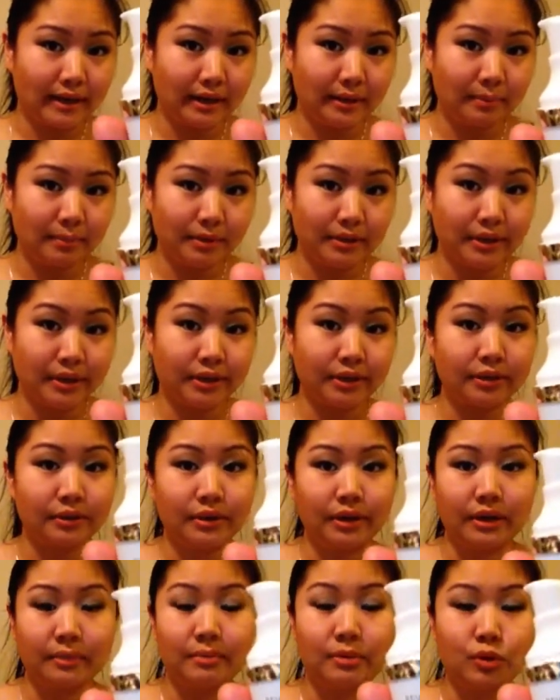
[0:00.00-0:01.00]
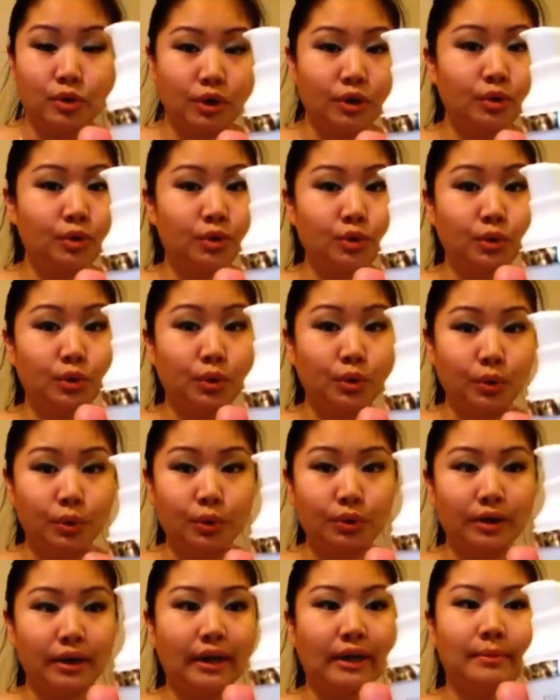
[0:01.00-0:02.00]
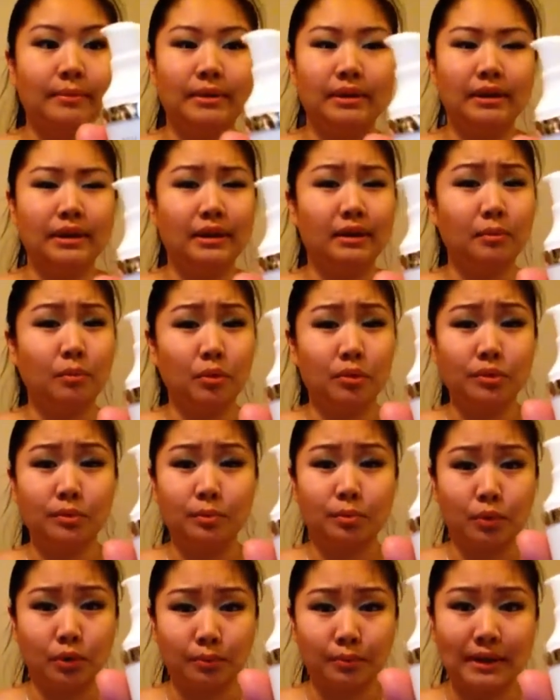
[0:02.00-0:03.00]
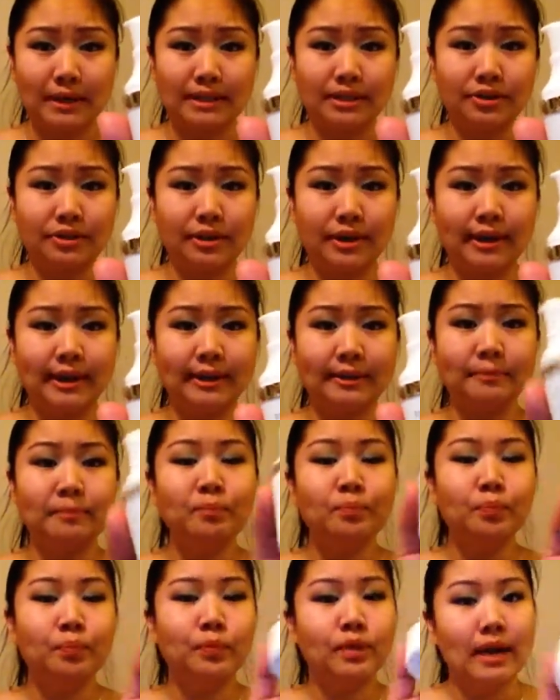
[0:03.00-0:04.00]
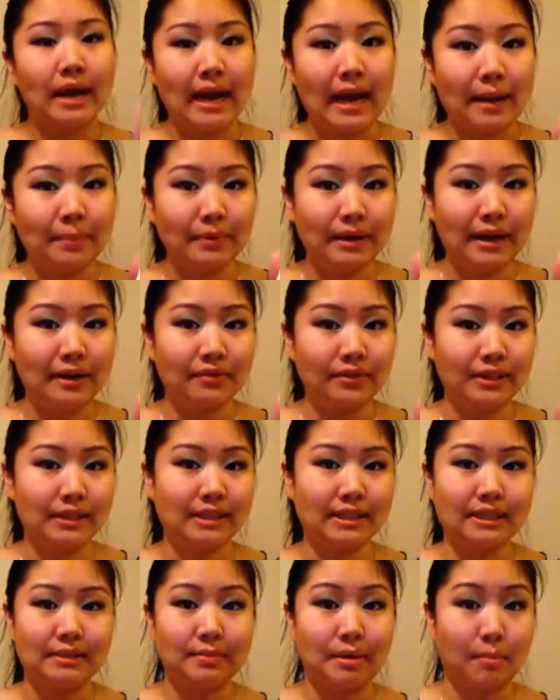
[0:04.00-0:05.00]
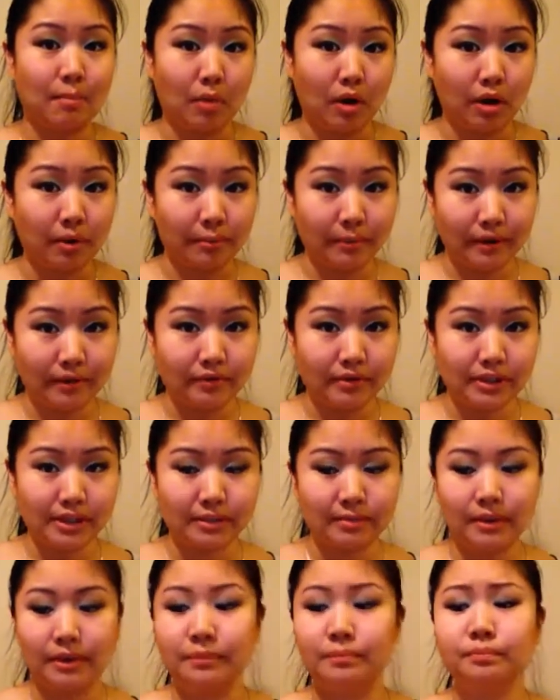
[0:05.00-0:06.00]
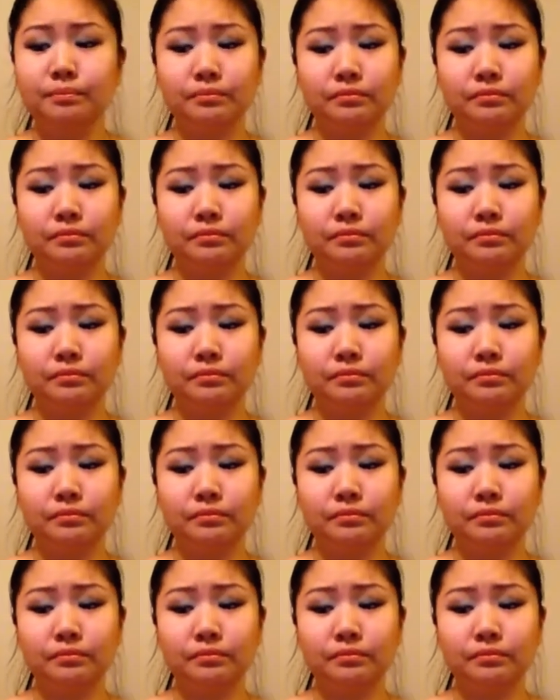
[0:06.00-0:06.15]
In particular, it can be drugstore or it can be like the more pricier kind. I happen to have this because my mom gave it to me.